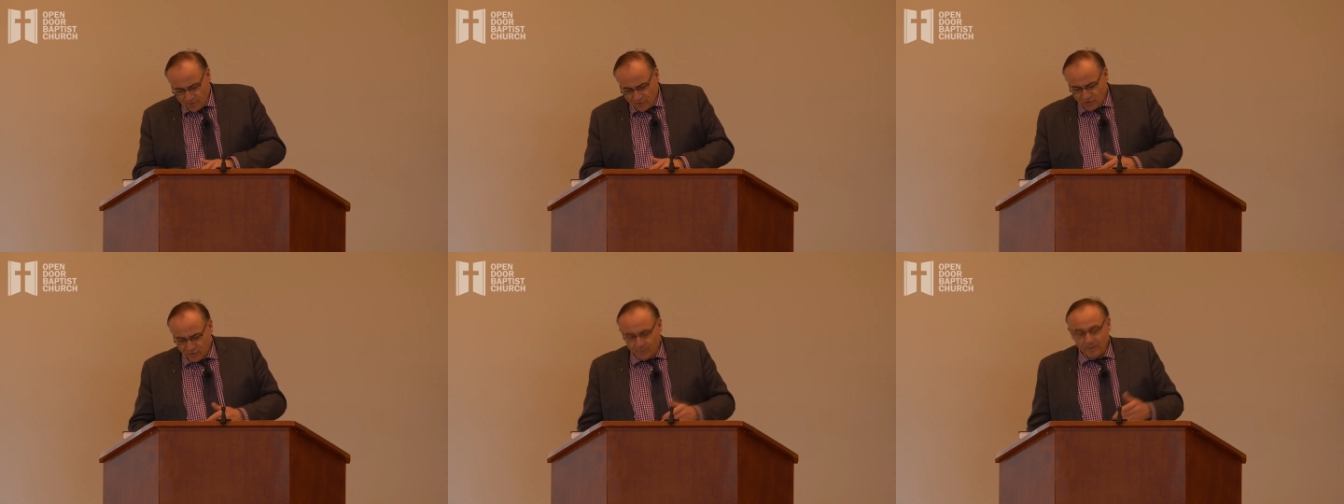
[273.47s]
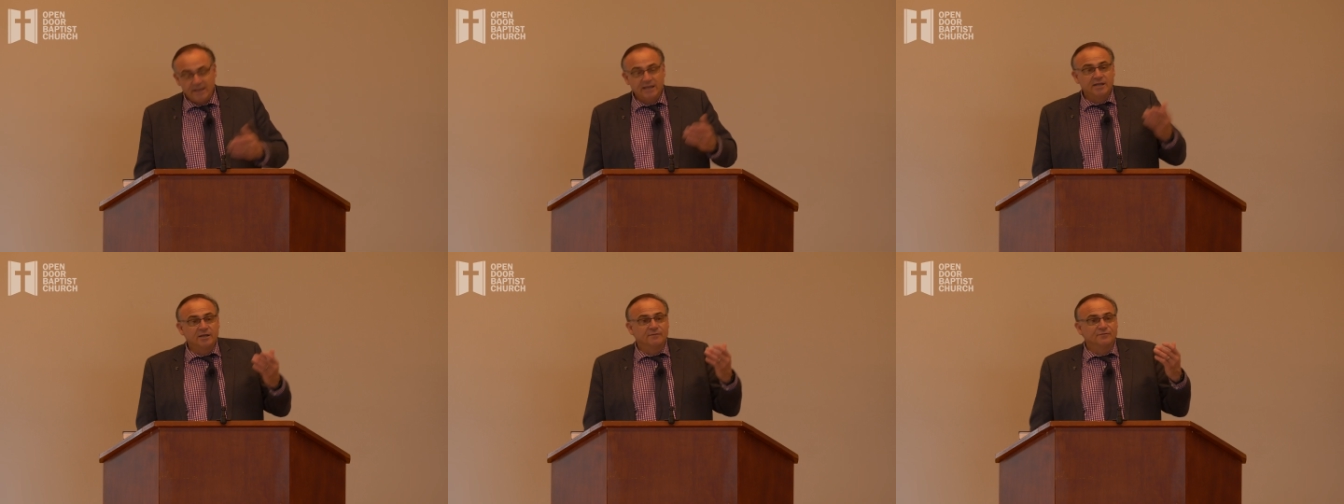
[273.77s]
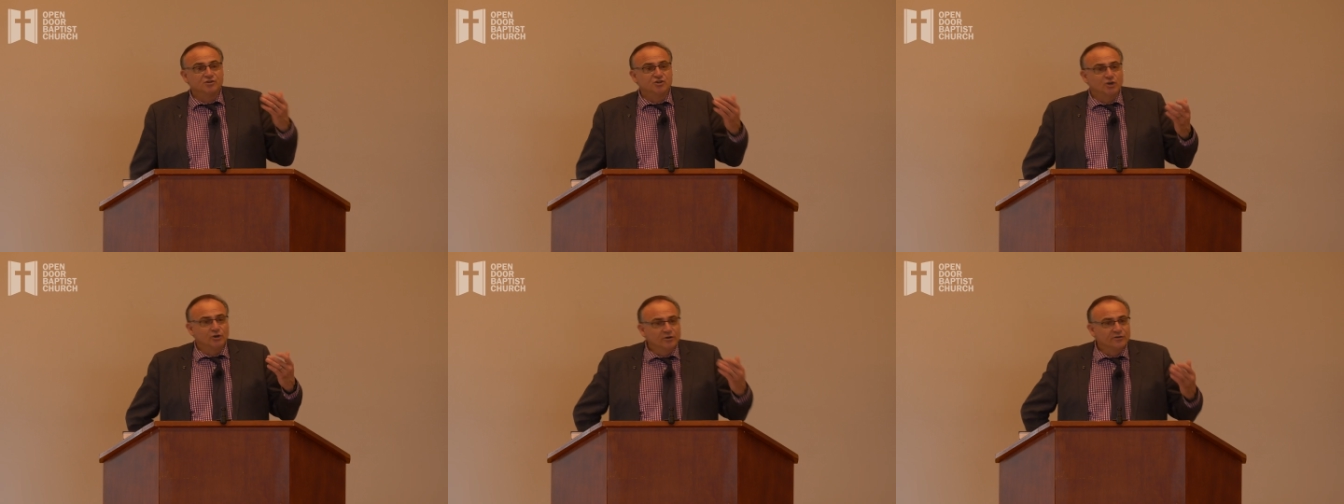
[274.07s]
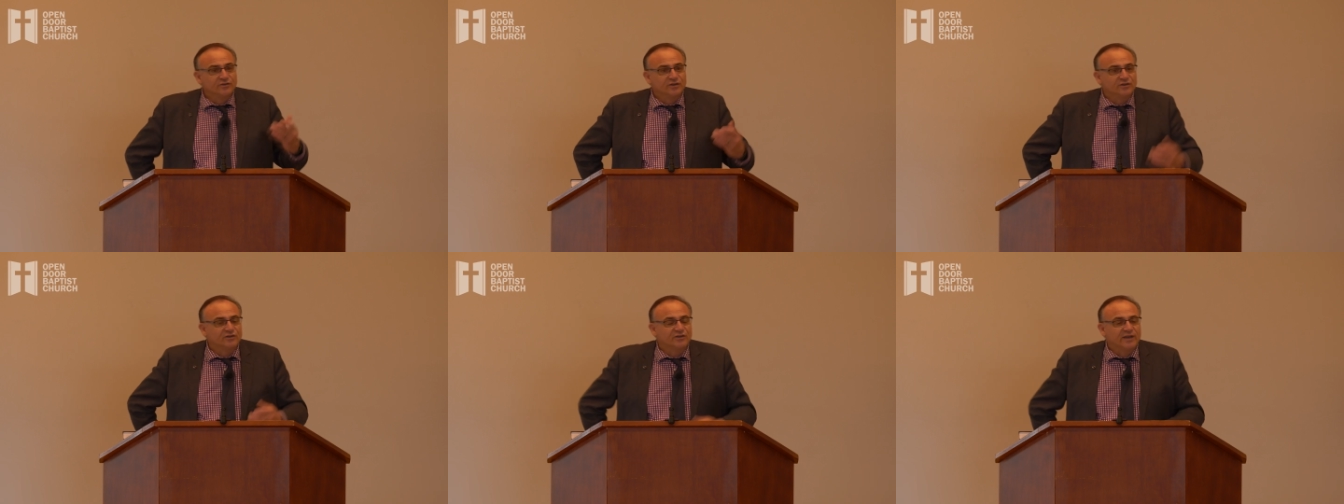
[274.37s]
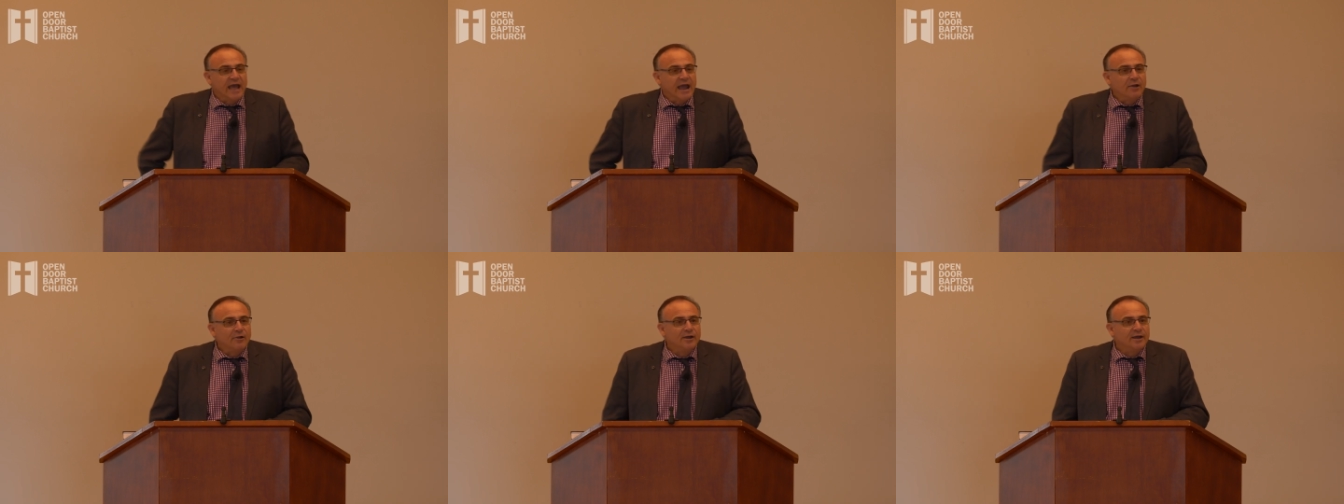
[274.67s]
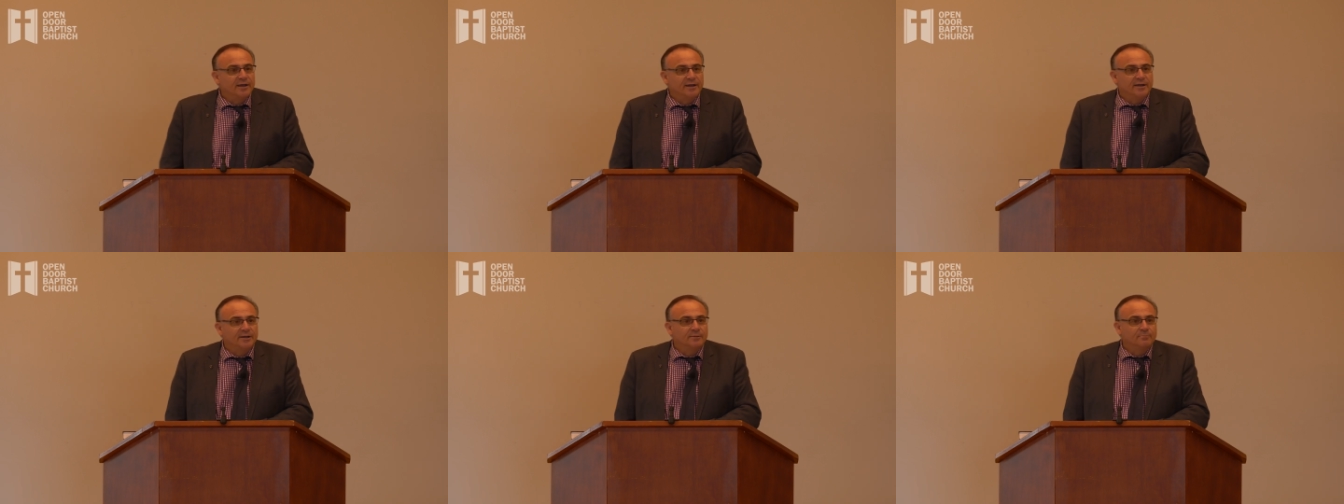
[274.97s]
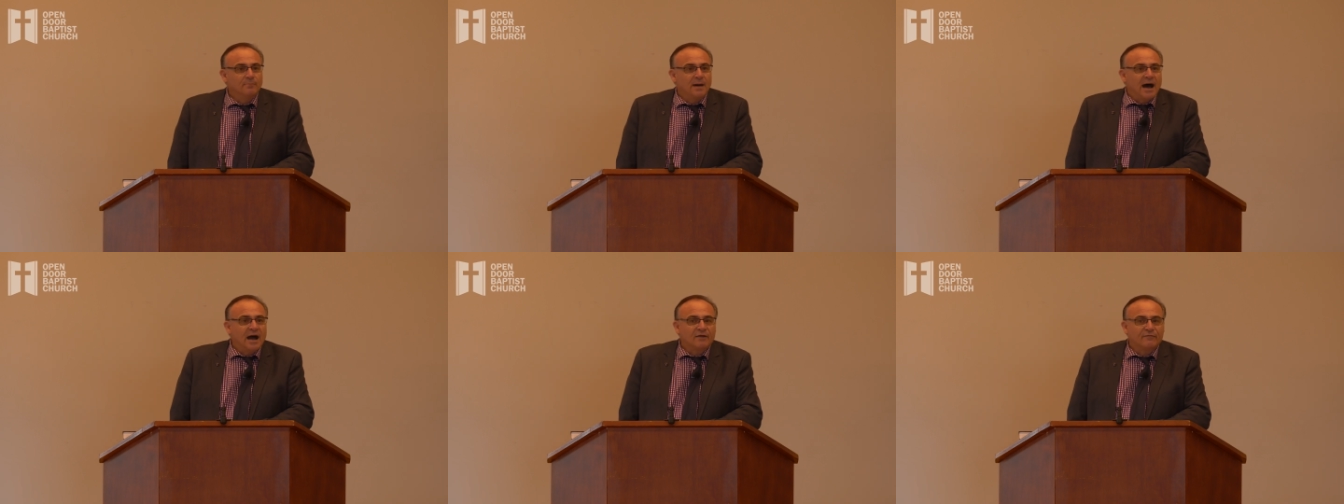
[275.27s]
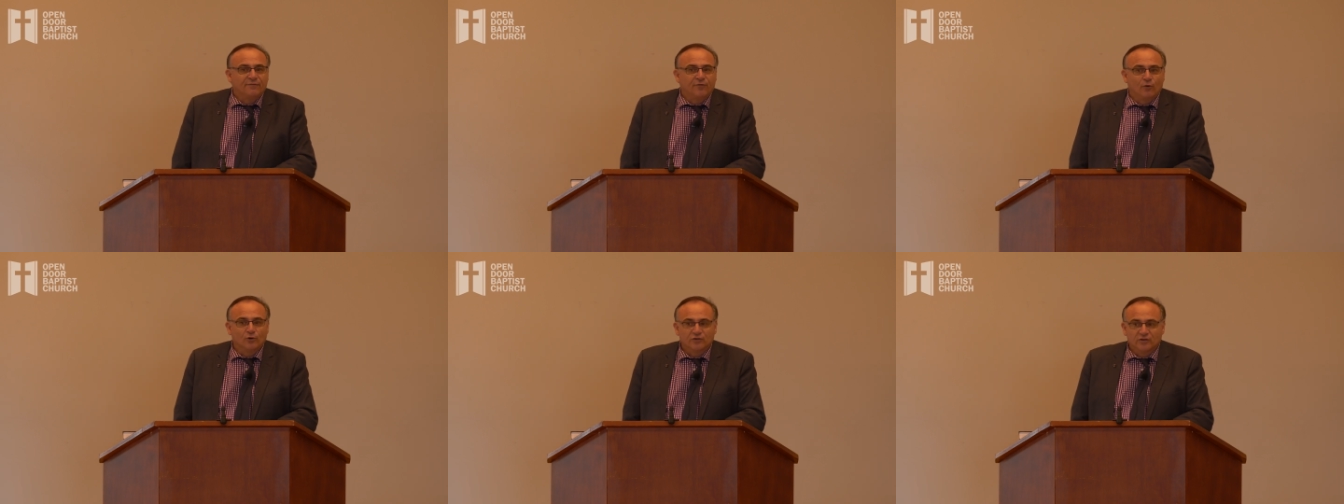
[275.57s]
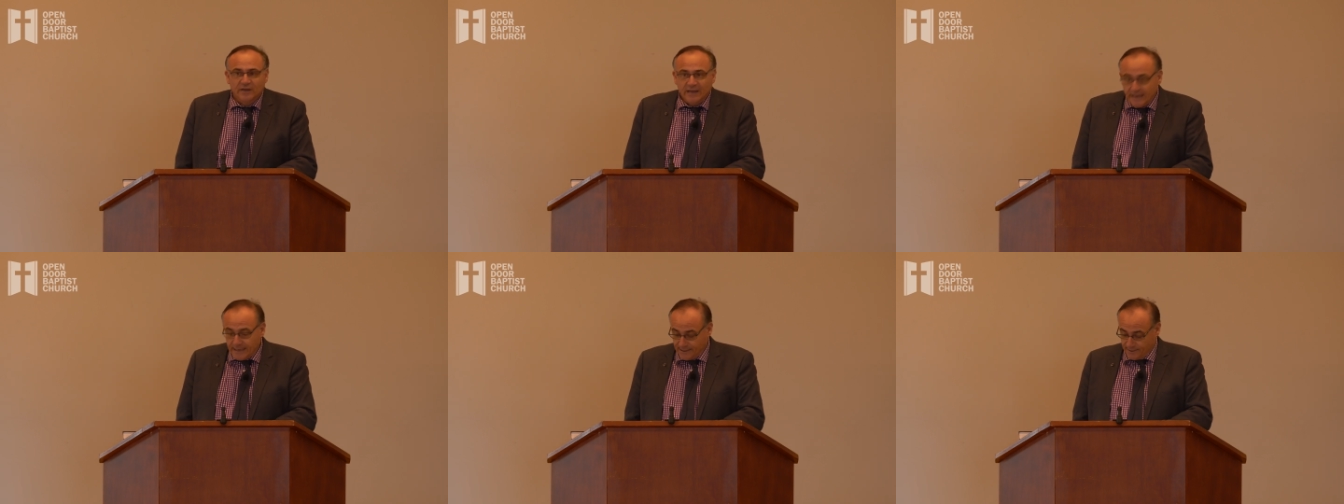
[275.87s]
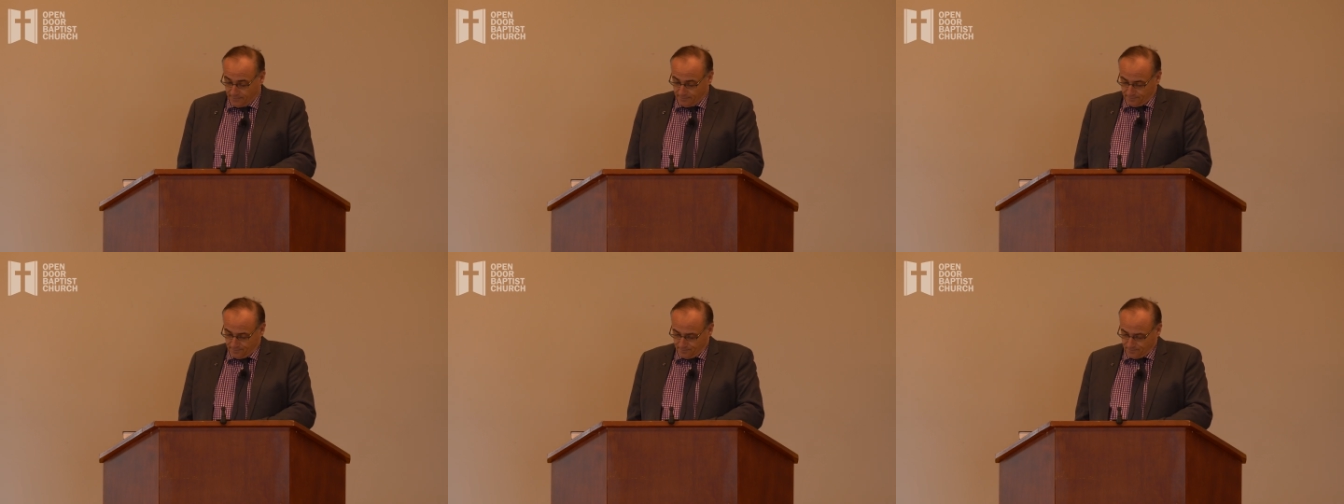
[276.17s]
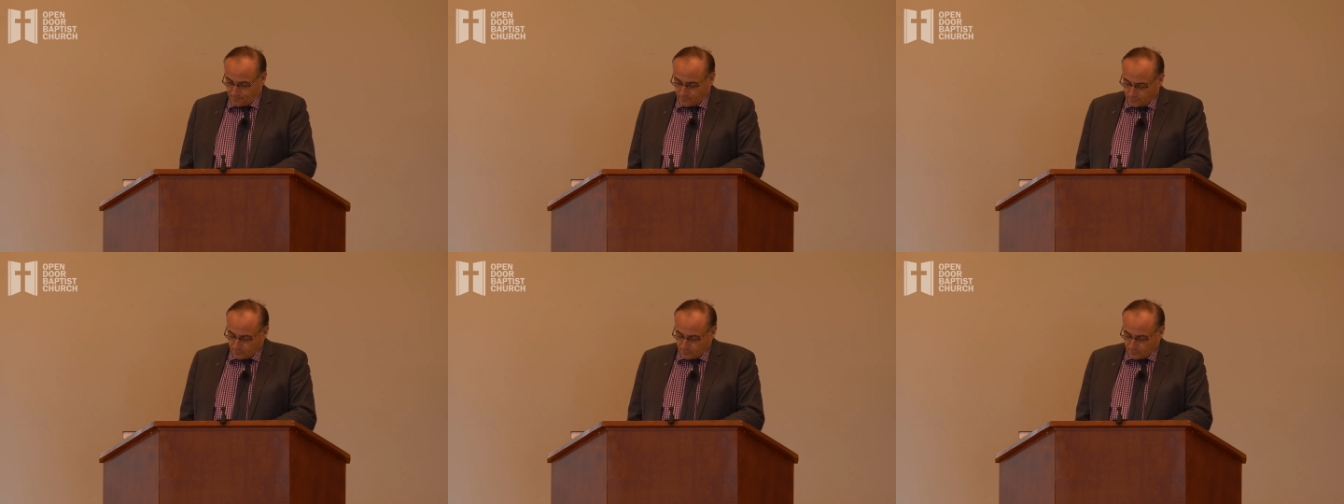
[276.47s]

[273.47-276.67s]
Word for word: Speaking of Judas Iscariot in Mark 14,